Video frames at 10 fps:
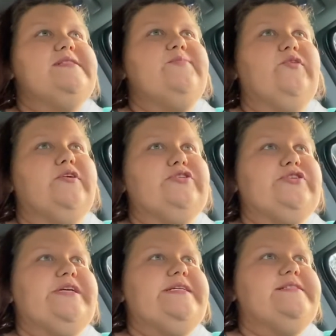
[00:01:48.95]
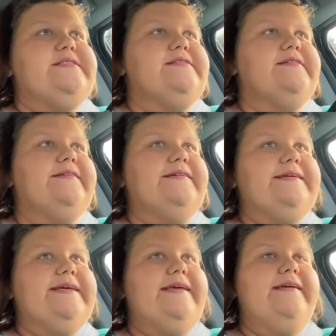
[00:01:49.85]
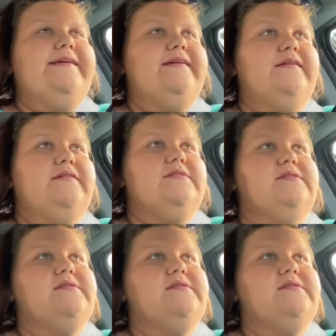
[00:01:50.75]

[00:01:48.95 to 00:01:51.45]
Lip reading: some groceries. And